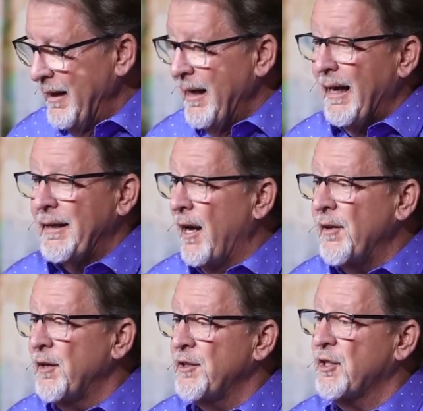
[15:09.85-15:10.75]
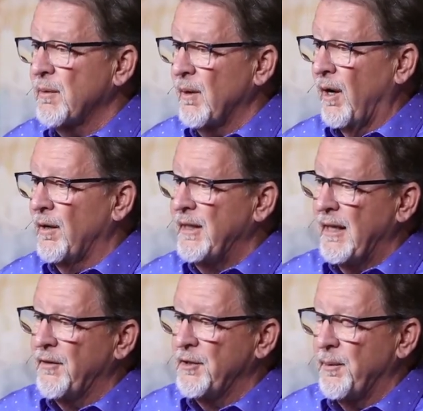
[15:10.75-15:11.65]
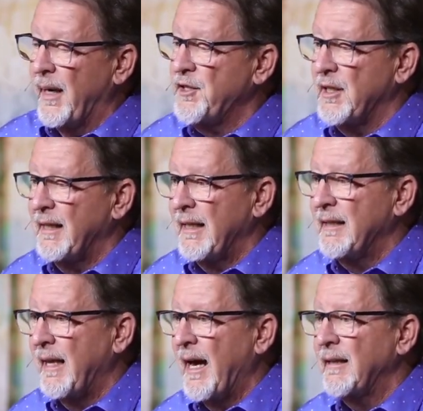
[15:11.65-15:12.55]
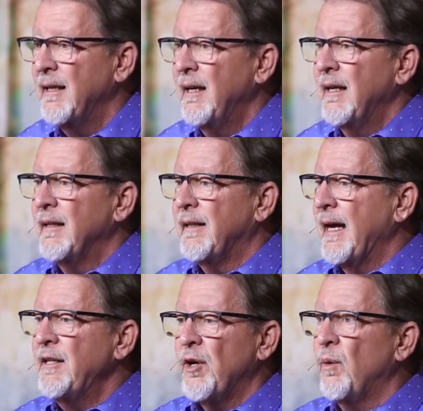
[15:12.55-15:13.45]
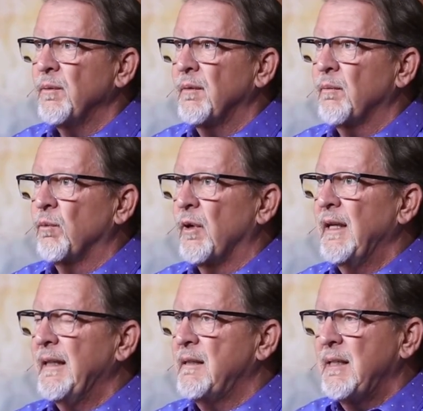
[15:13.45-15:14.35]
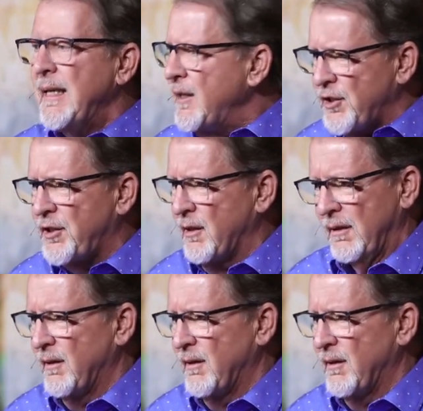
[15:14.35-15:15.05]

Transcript: And others are the other direction in that they don't really teach